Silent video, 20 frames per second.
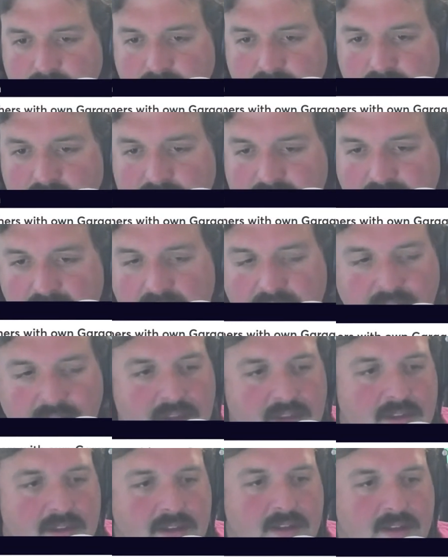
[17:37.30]
Exactly.
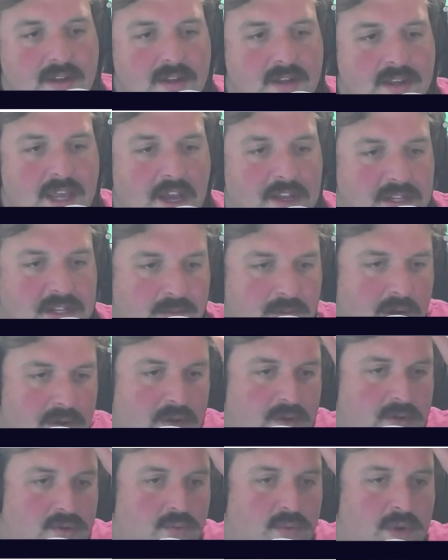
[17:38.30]
Kelsey
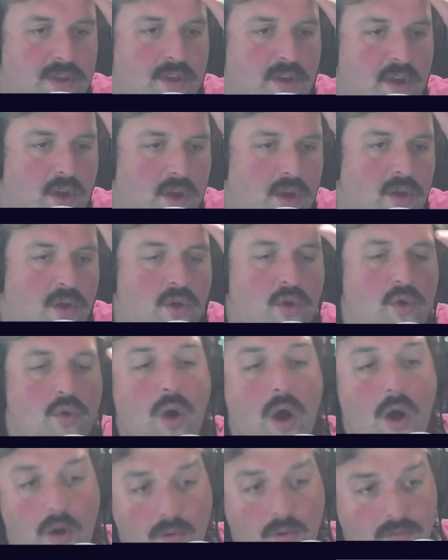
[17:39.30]
brothers, who
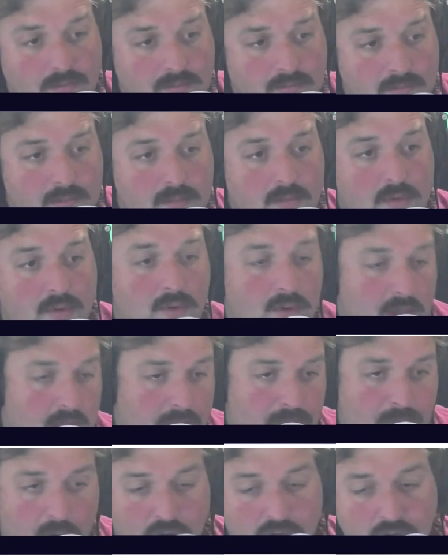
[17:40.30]
are
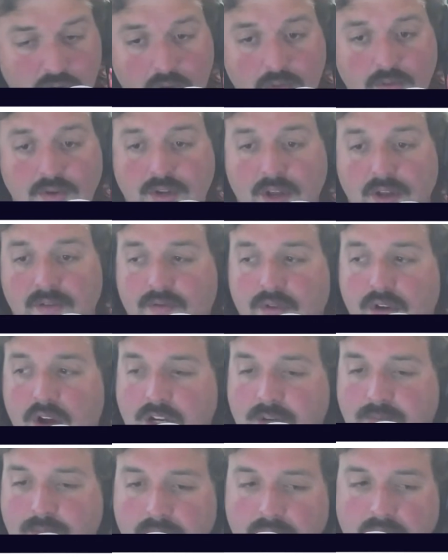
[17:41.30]
like partial owners of
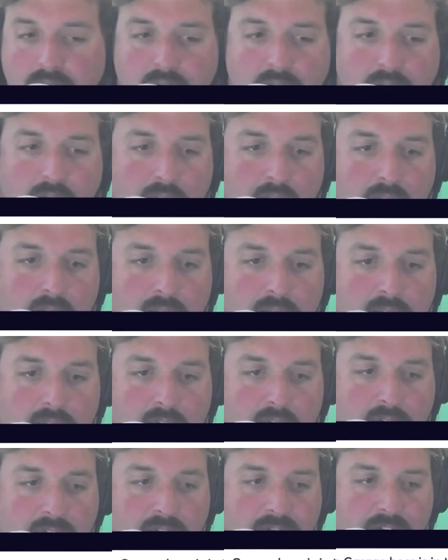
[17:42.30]
Garage Beer, they
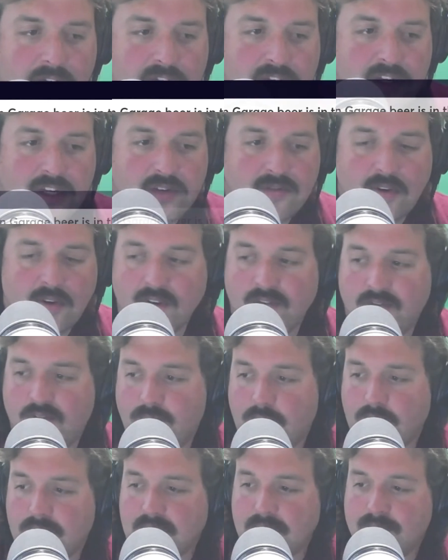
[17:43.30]
are in the final stage of owning a
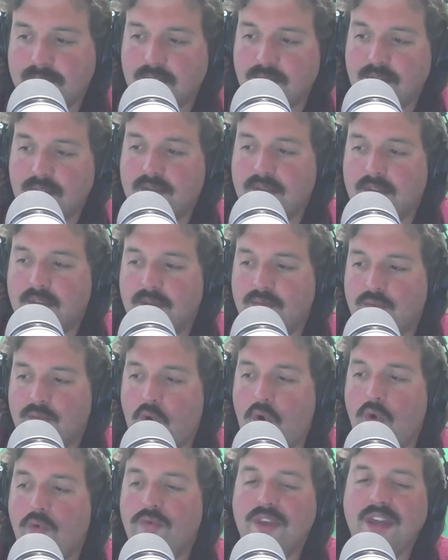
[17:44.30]
football team. So the
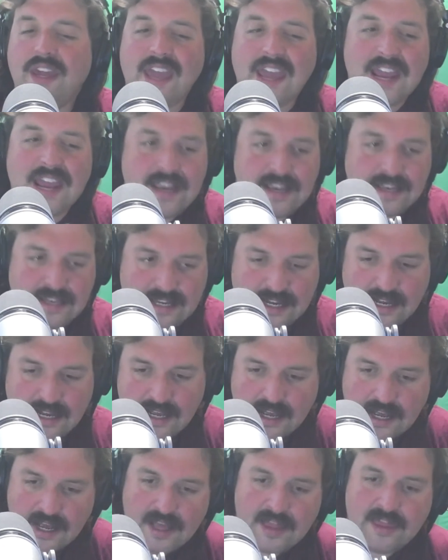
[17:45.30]
only hint,
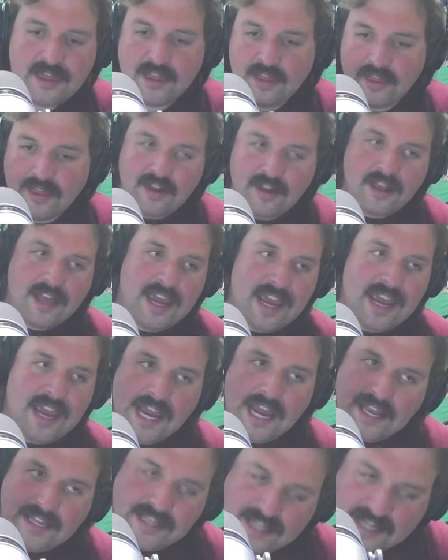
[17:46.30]
the little
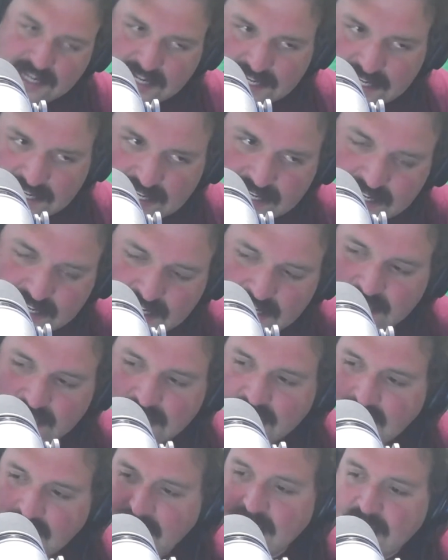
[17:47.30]
hint
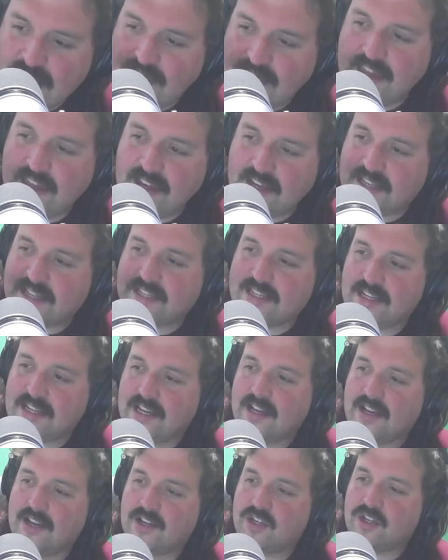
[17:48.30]
in this
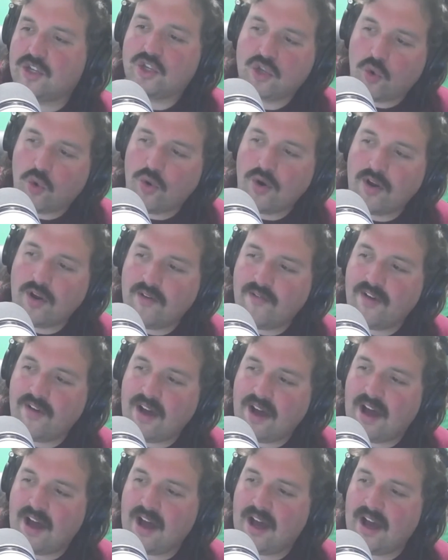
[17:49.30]
sort
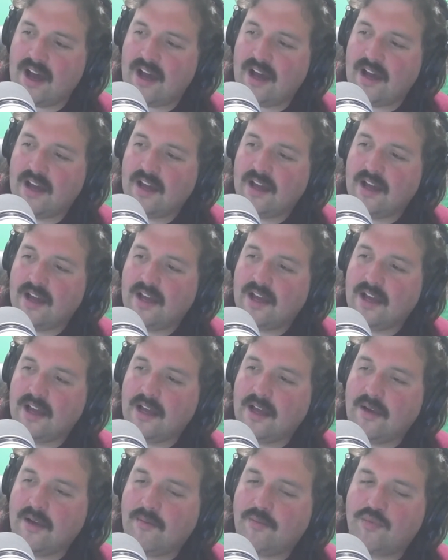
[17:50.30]
of
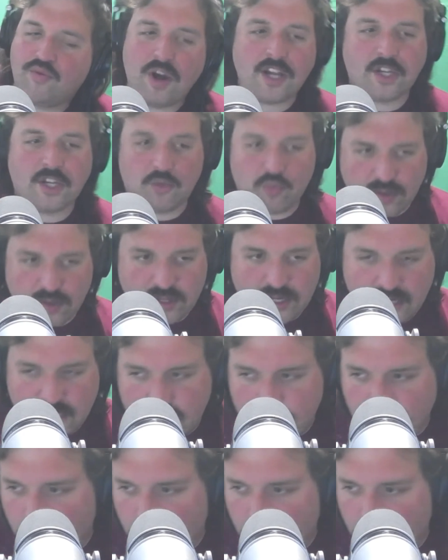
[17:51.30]
press release,